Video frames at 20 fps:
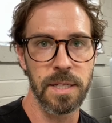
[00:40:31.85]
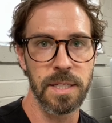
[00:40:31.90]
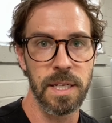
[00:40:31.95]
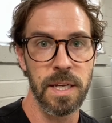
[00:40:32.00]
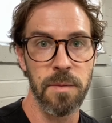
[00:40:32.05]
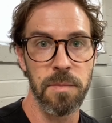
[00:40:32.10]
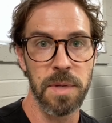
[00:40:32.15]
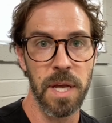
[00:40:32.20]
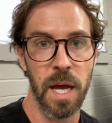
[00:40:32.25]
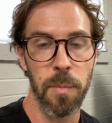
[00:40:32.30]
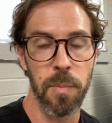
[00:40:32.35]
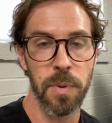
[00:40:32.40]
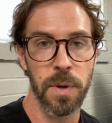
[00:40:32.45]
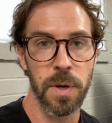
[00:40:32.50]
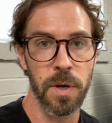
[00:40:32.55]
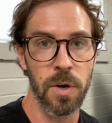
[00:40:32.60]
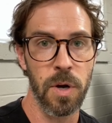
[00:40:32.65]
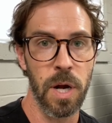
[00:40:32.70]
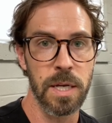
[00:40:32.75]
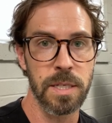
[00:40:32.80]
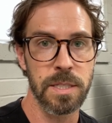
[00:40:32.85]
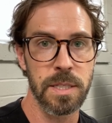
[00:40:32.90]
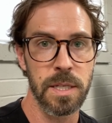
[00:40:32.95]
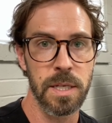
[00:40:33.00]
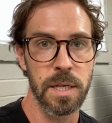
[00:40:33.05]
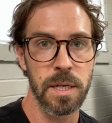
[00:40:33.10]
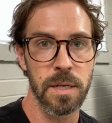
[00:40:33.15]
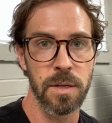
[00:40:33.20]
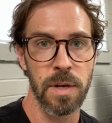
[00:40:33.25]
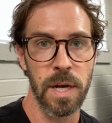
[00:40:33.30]
teamed up across
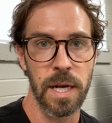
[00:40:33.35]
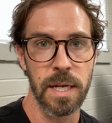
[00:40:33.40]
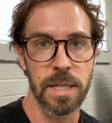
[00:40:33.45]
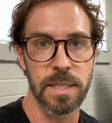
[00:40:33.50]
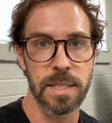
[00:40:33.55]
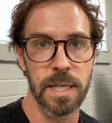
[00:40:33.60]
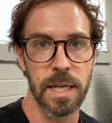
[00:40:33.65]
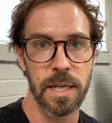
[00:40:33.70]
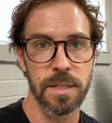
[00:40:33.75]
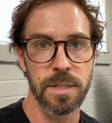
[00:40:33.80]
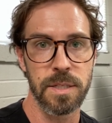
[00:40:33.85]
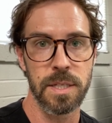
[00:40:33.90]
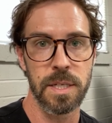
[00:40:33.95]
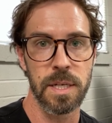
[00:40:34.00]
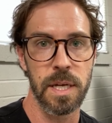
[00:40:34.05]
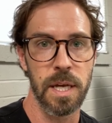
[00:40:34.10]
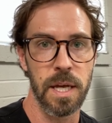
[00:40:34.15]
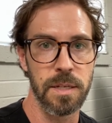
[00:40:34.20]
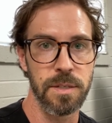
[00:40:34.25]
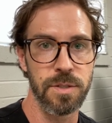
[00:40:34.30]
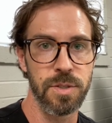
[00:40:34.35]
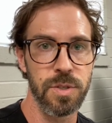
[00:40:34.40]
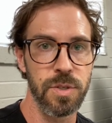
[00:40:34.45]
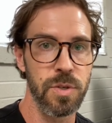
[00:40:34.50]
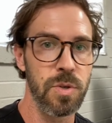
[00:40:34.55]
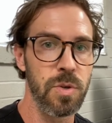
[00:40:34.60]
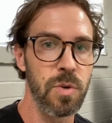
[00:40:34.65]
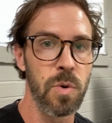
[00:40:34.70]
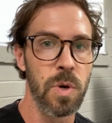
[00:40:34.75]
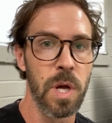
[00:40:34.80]
the United States to head
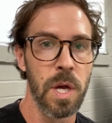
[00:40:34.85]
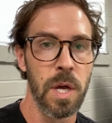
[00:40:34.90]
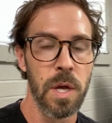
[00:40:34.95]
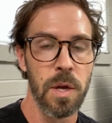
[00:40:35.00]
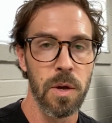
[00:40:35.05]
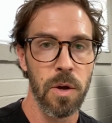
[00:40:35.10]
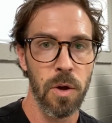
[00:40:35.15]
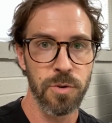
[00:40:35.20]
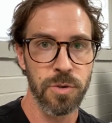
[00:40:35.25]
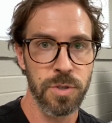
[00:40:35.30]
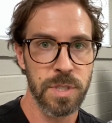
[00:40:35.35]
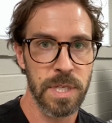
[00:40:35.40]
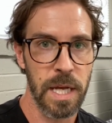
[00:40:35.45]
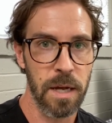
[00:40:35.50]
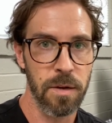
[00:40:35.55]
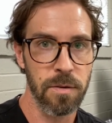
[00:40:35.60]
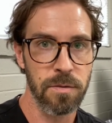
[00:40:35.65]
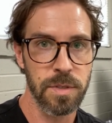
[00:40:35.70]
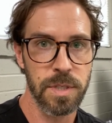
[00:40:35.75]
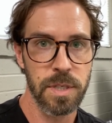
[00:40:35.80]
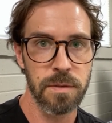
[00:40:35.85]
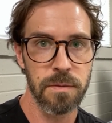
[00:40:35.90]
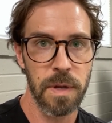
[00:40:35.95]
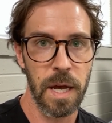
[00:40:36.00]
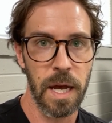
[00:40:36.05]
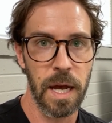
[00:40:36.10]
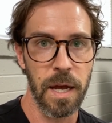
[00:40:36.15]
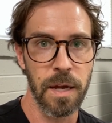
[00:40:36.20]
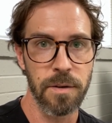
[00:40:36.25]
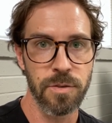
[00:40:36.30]
to
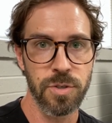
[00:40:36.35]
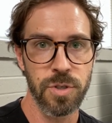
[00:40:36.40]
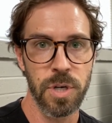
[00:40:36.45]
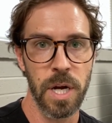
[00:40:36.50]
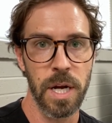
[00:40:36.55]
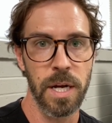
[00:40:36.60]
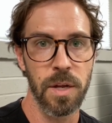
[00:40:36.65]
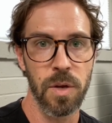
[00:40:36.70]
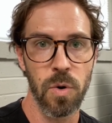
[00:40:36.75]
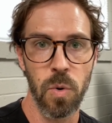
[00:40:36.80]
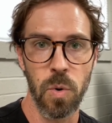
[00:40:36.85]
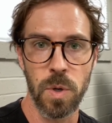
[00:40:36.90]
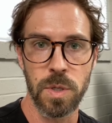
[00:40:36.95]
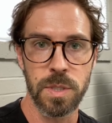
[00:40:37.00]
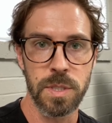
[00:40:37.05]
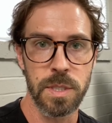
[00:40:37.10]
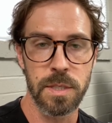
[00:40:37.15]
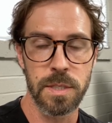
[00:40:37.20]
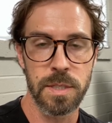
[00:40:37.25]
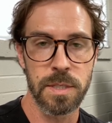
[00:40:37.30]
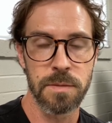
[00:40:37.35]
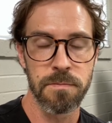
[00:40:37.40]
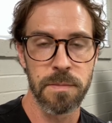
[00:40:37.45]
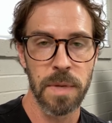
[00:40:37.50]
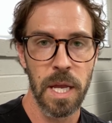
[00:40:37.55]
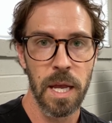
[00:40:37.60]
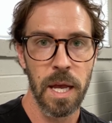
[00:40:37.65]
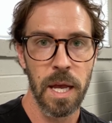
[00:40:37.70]
ultrasound training courses.